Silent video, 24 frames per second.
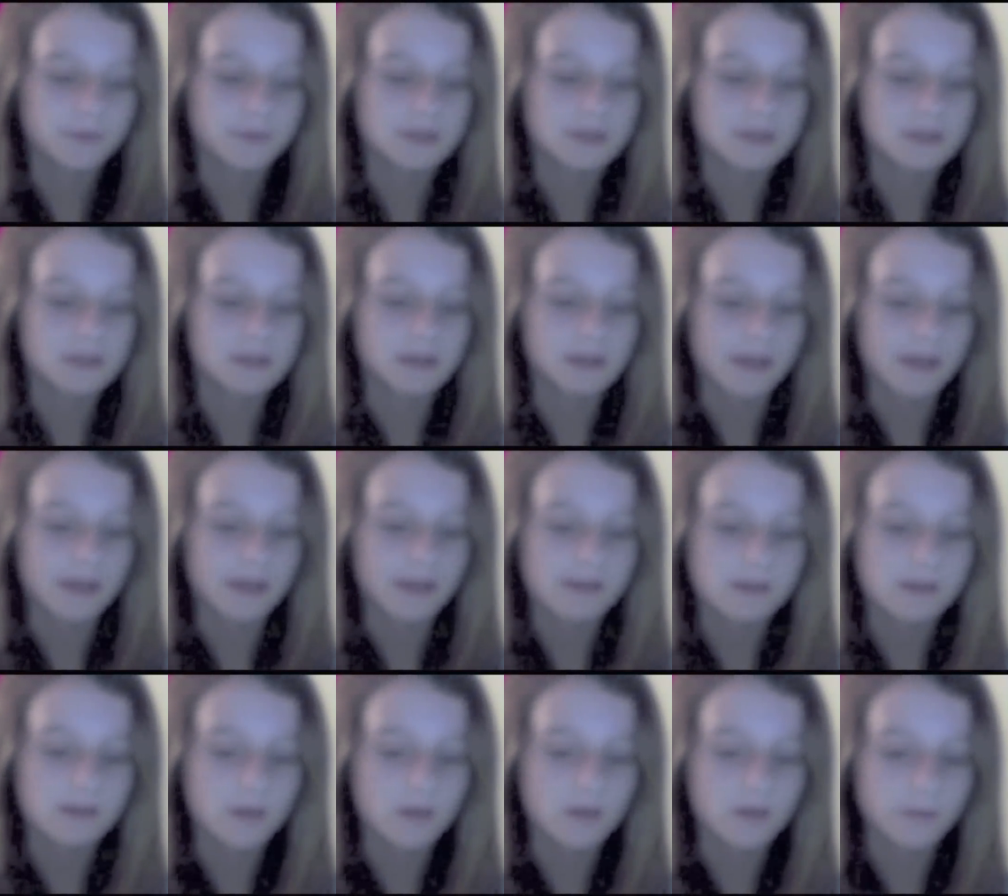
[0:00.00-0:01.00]
progressed from
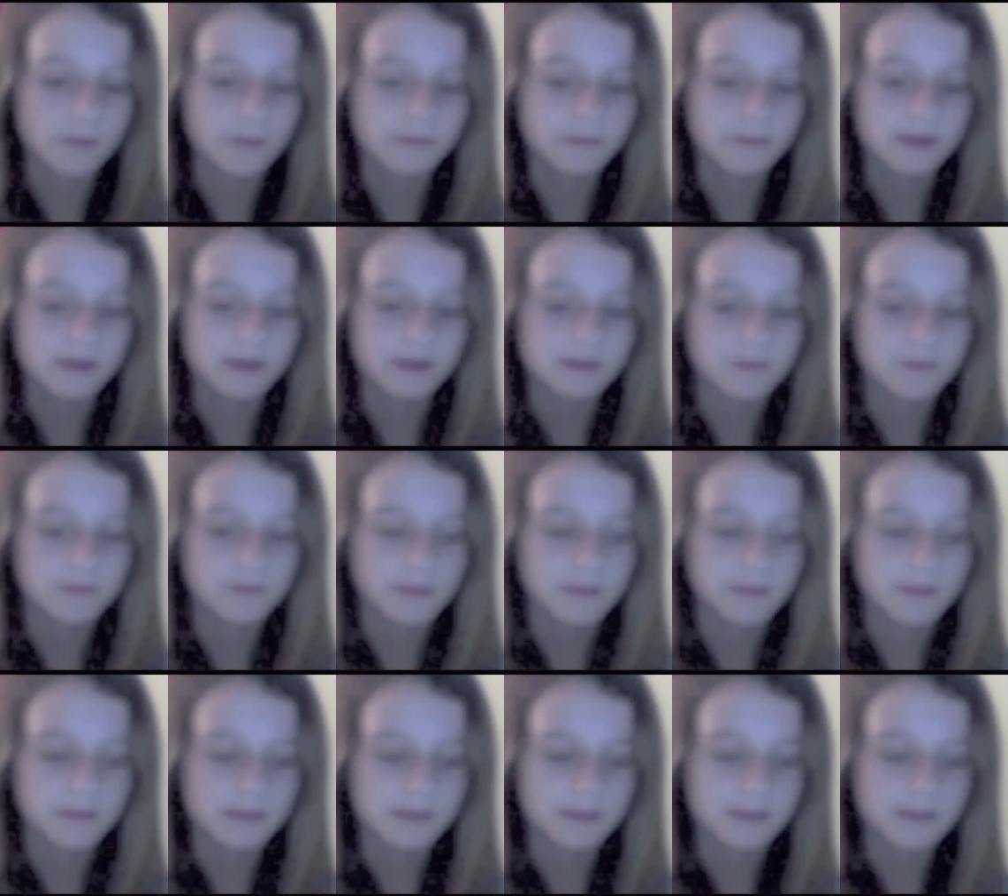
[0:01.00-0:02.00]
apes is because they
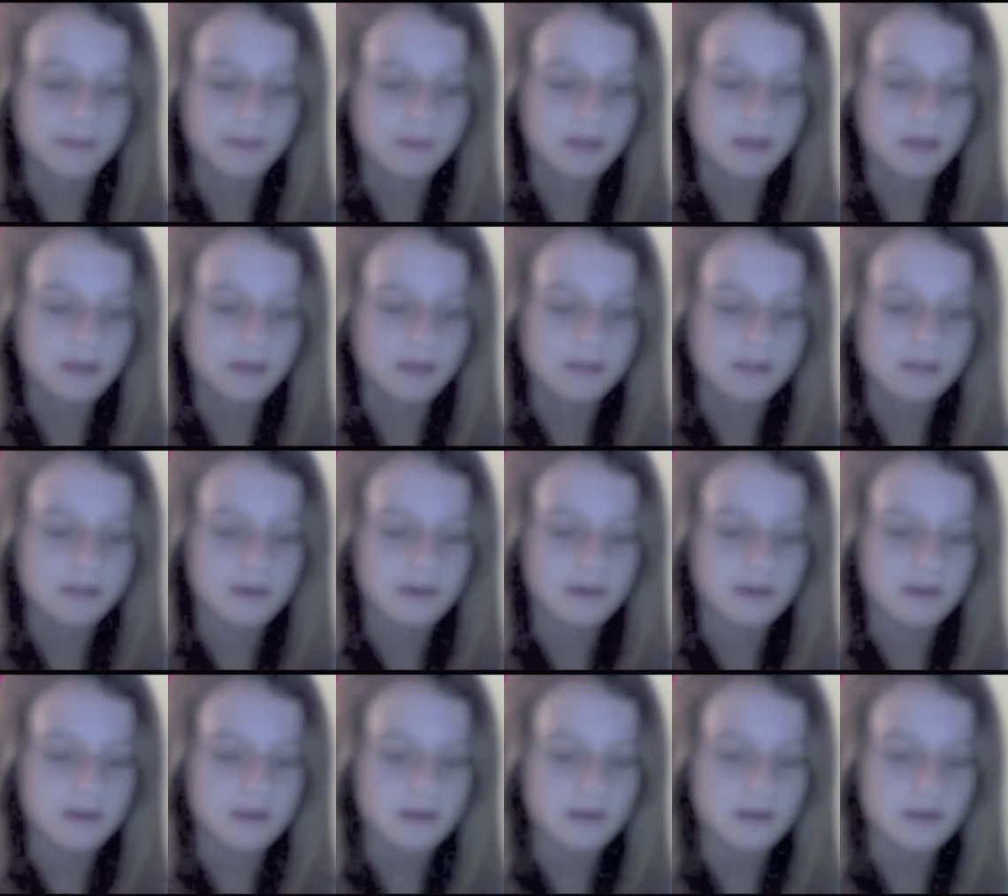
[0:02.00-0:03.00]
needed an animal
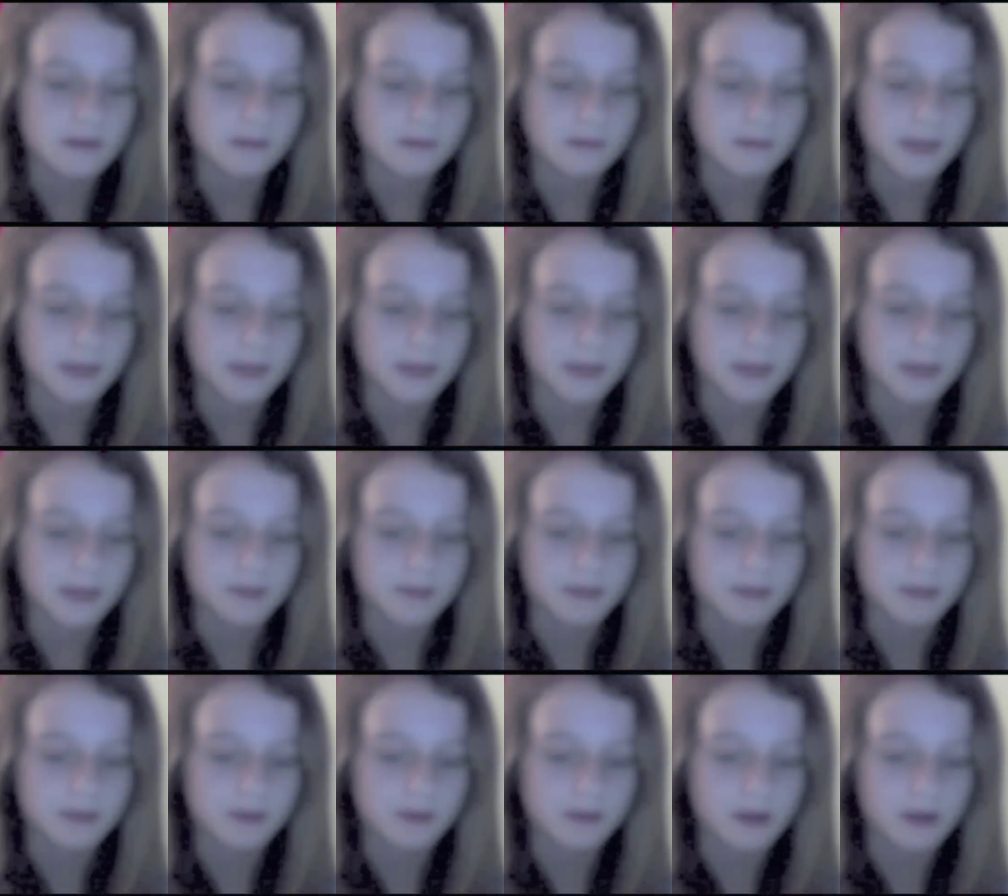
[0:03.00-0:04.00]
that there are not very many
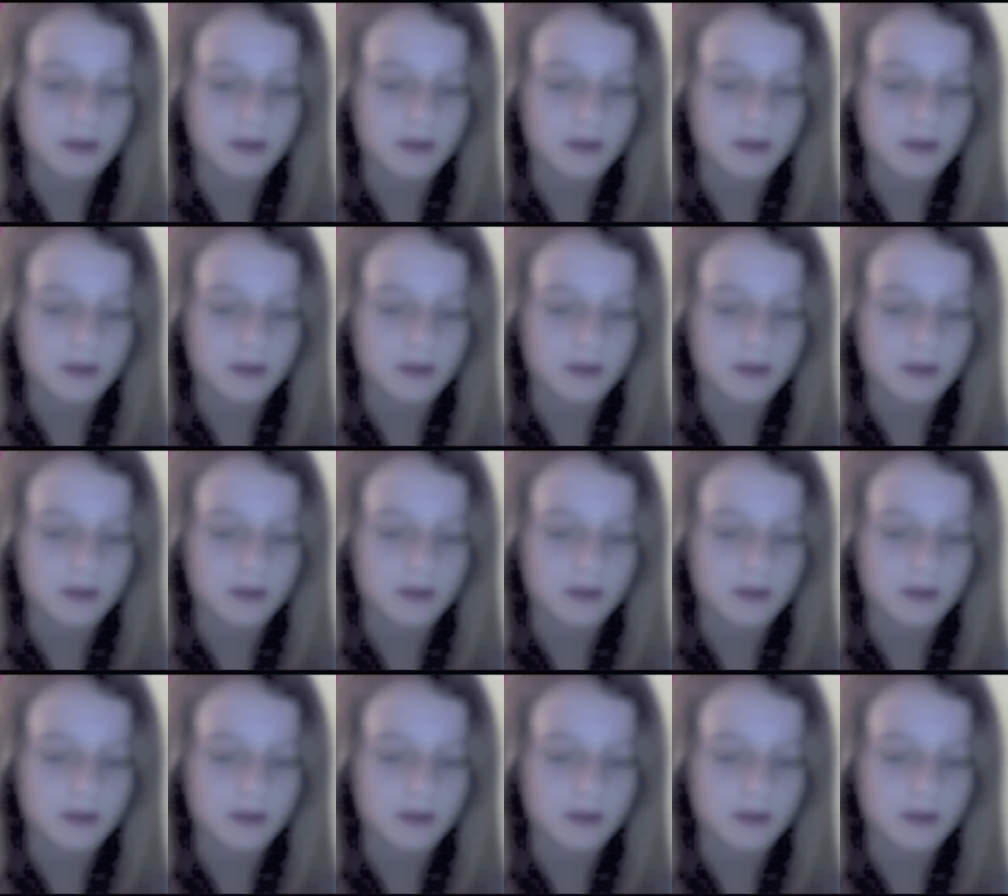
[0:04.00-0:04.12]
of,